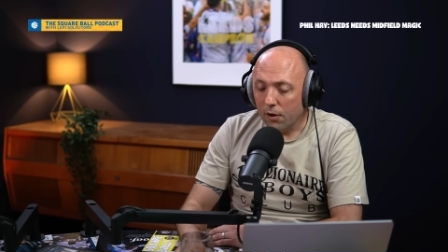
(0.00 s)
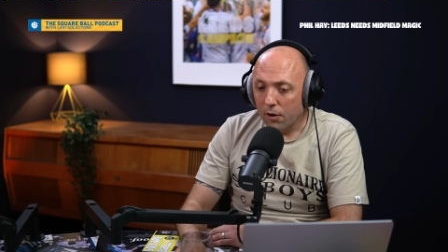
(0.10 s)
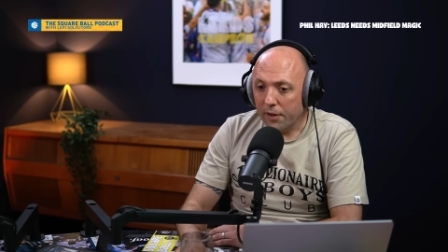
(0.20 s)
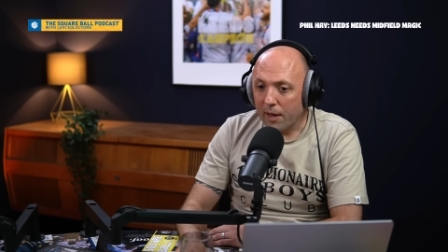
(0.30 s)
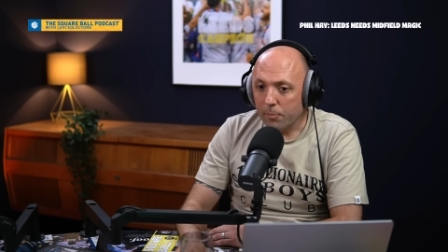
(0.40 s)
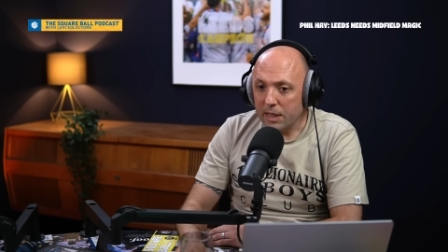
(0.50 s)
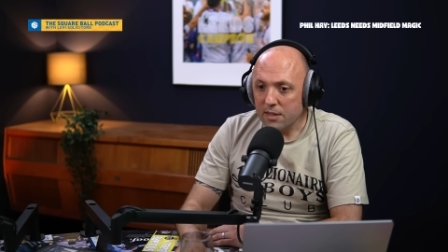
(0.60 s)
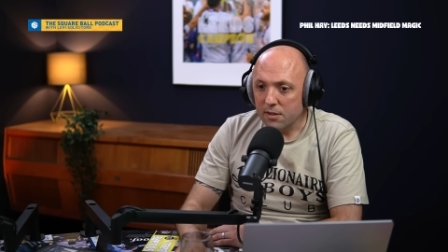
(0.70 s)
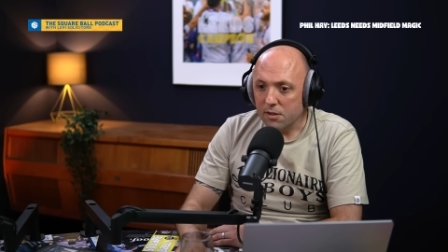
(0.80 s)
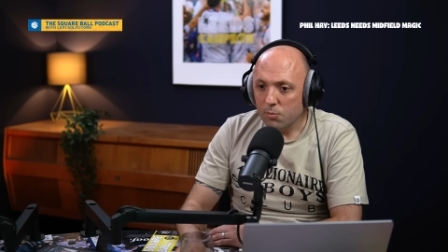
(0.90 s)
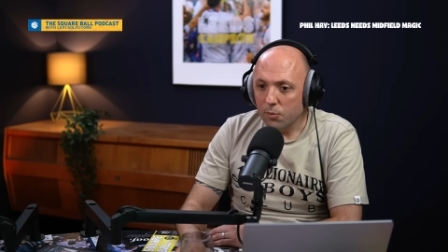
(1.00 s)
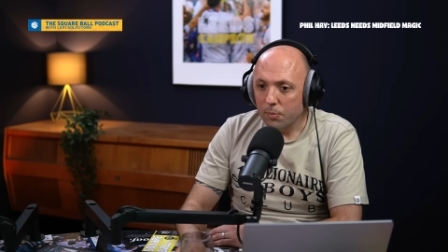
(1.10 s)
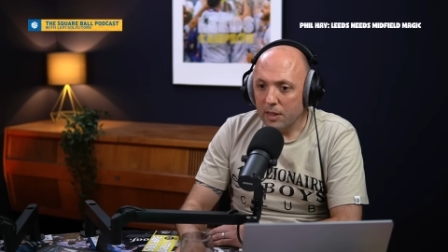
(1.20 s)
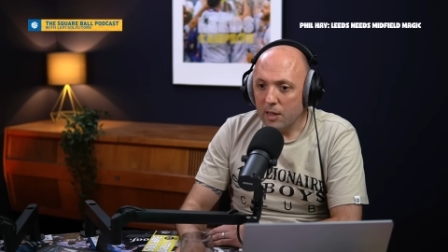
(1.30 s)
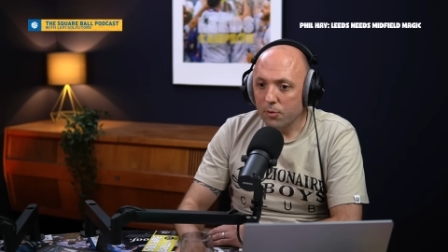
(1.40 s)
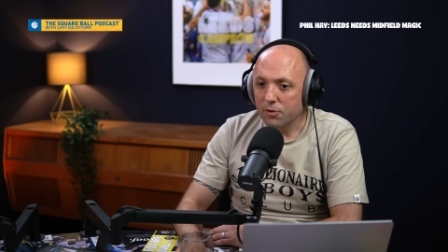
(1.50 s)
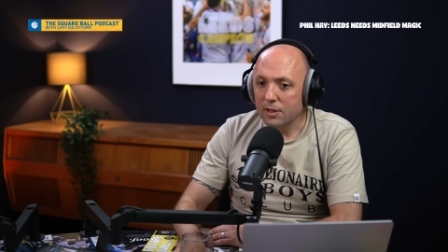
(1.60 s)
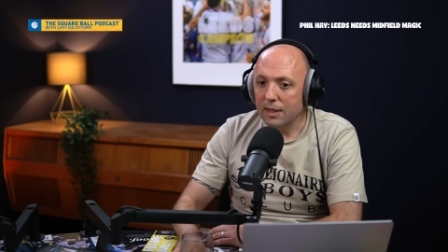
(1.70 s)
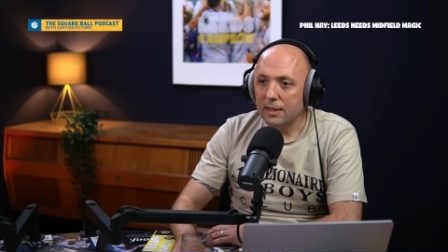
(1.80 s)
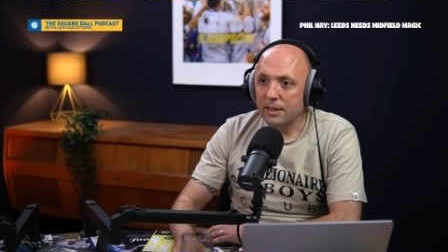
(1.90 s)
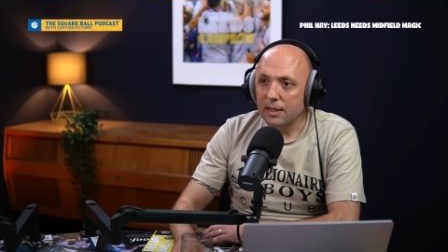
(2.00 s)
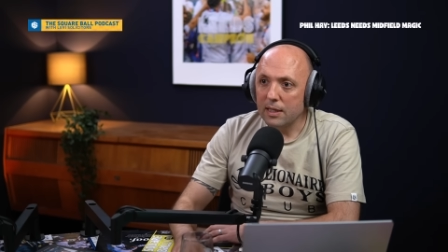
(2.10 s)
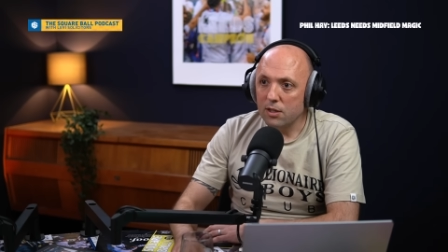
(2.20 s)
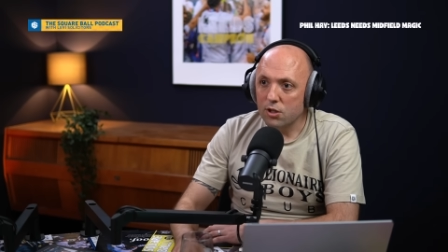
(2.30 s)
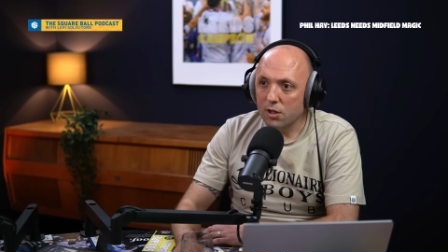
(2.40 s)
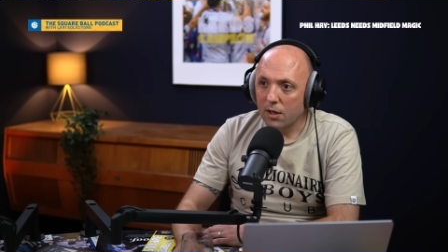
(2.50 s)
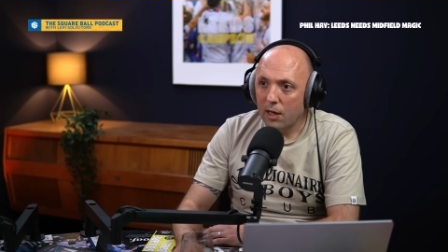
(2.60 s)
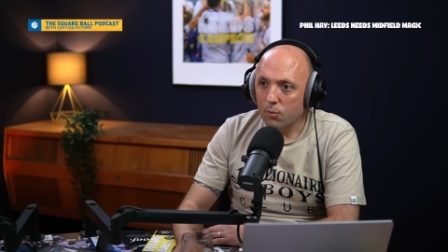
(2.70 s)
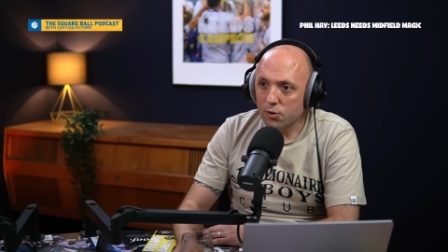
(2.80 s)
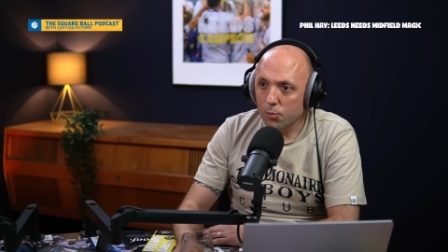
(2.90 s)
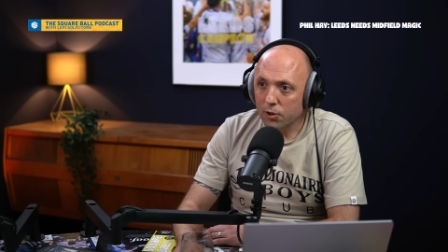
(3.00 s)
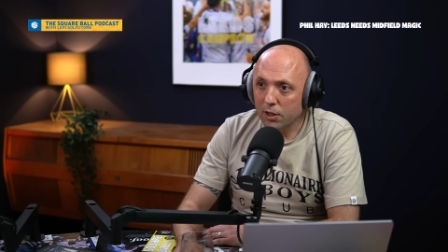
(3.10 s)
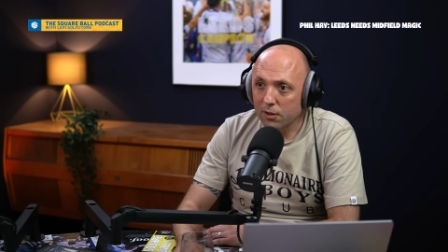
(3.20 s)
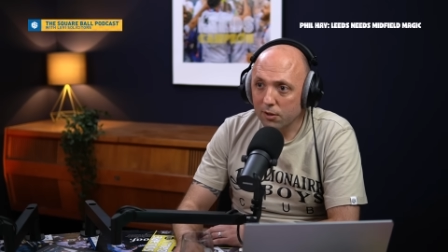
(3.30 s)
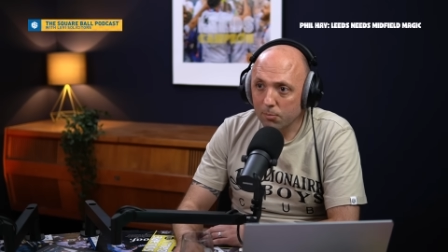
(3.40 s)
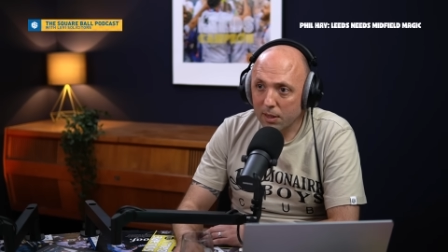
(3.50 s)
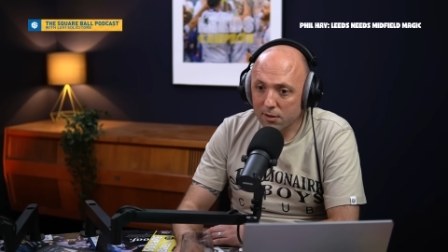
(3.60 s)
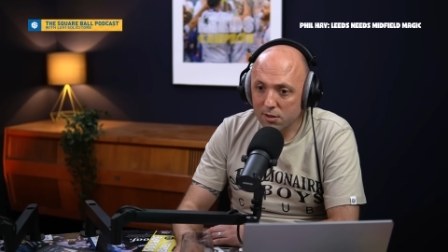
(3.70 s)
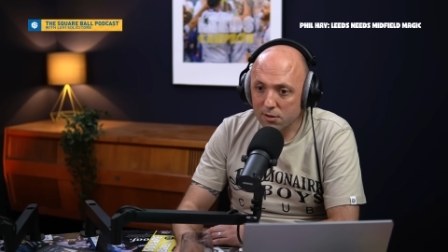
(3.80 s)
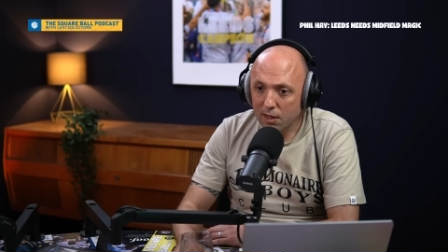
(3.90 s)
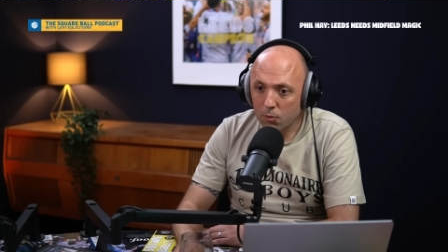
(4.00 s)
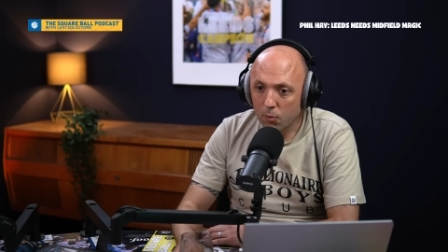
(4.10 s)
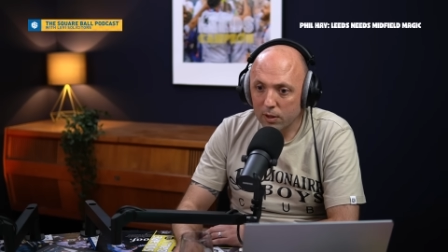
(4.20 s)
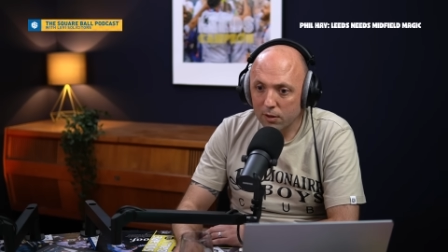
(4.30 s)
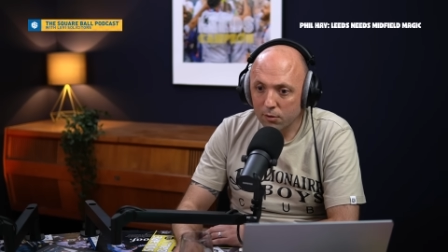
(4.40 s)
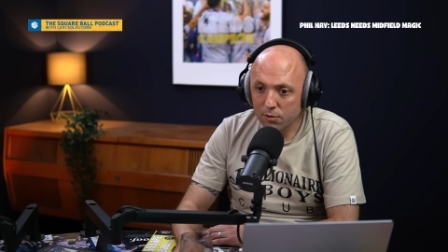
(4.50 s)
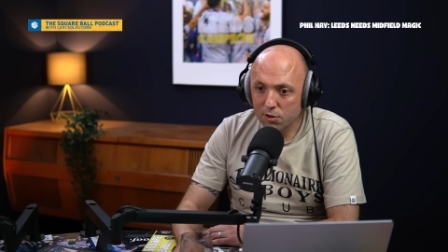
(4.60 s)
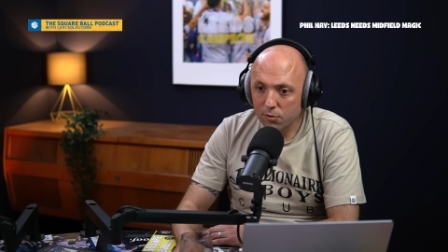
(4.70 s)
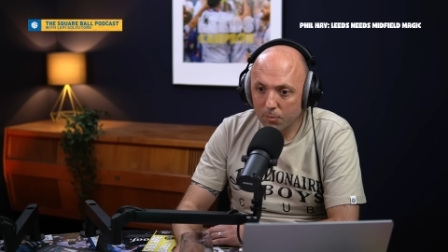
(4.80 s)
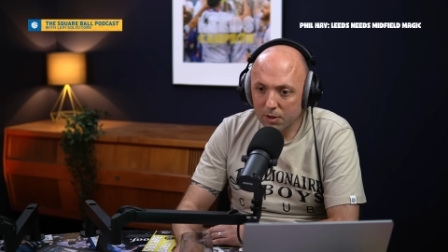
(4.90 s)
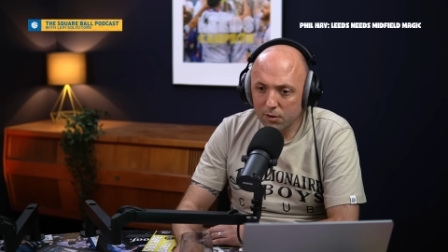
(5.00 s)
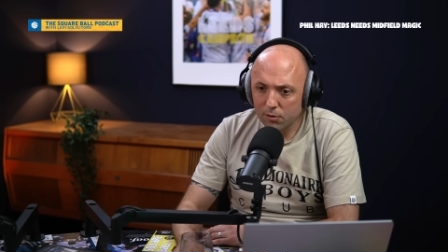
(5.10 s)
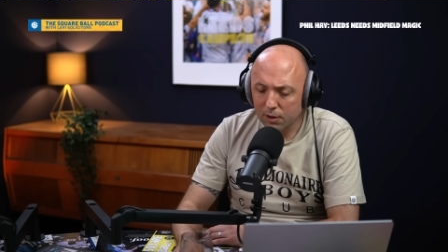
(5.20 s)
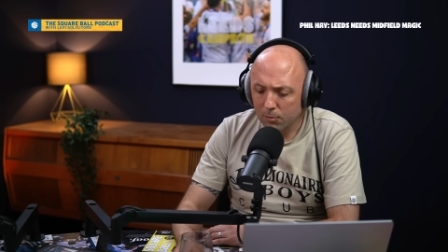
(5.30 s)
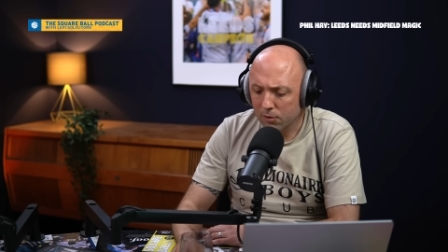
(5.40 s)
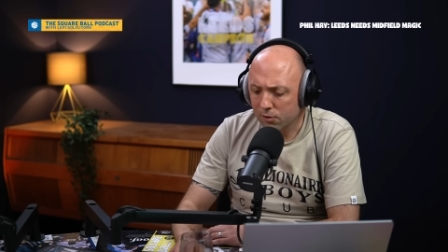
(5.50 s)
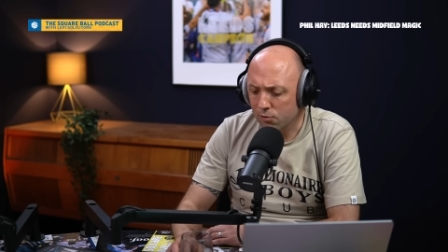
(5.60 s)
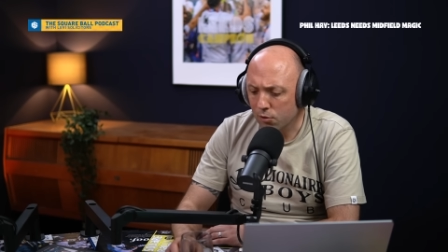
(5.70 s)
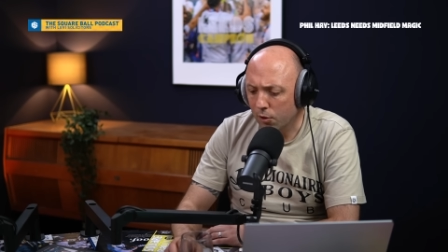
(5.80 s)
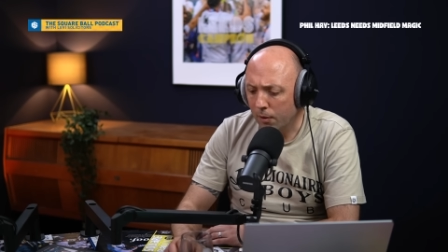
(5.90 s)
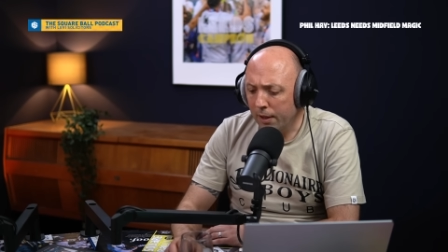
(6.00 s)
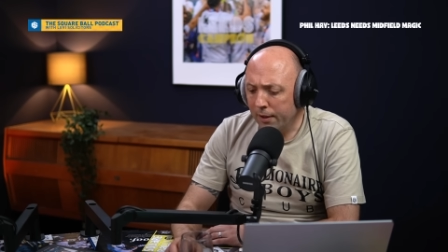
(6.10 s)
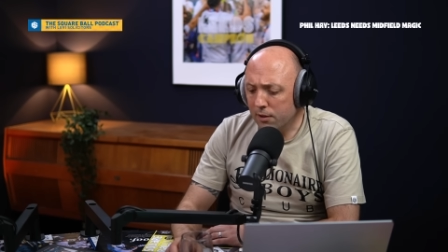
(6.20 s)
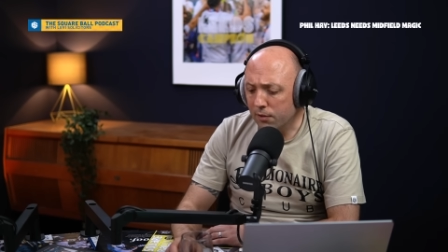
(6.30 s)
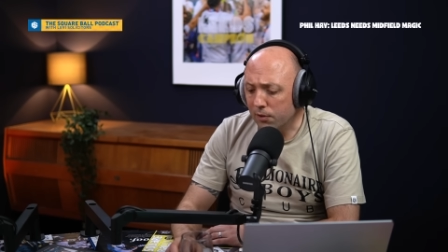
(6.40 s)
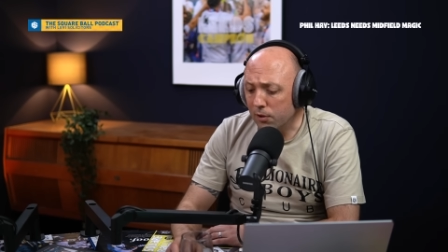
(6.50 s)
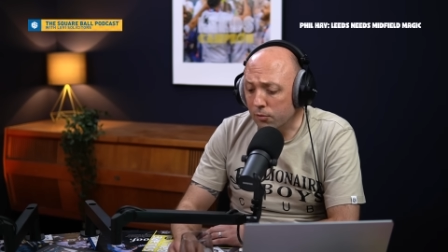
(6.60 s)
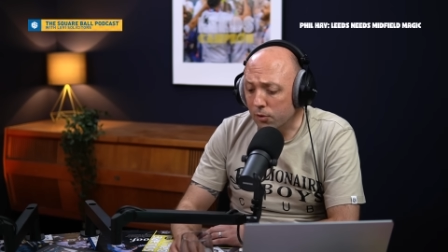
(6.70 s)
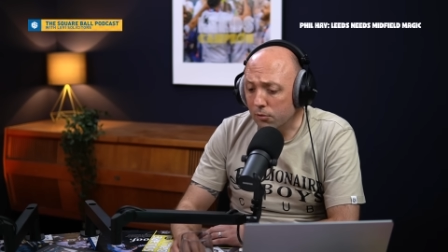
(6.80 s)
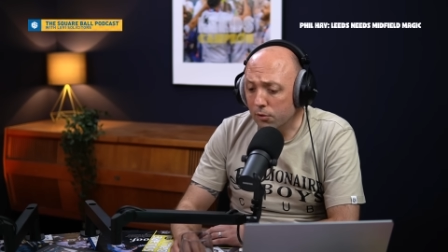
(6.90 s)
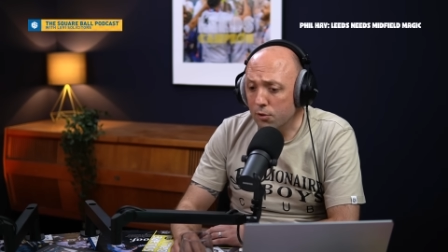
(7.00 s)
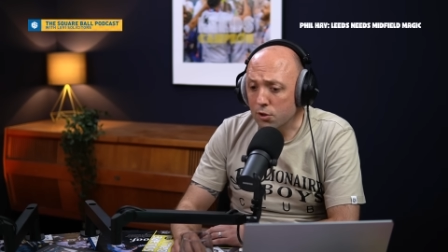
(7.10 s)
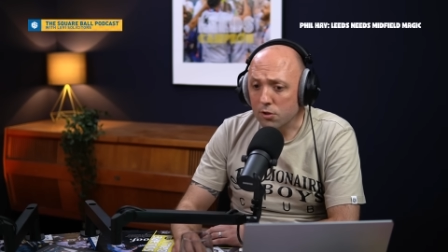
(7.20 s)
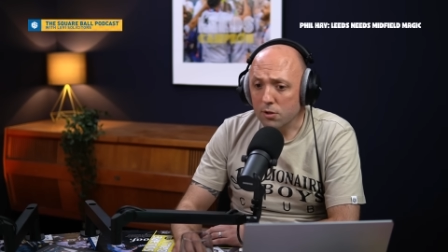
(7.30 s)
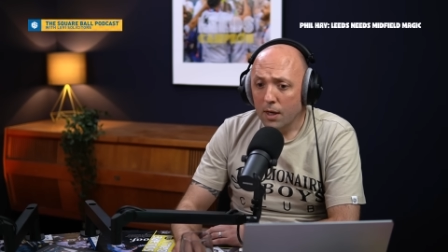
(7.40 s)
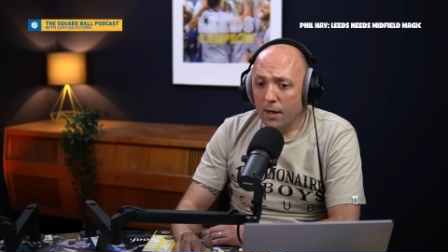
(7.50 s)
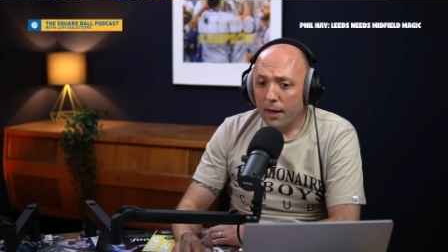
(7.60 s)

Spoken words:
on that basis, we'll be able to kind of gauge how it's working in comparison to how it went in Oslo. I mean, you're not going to be able to draw definitive conclusions.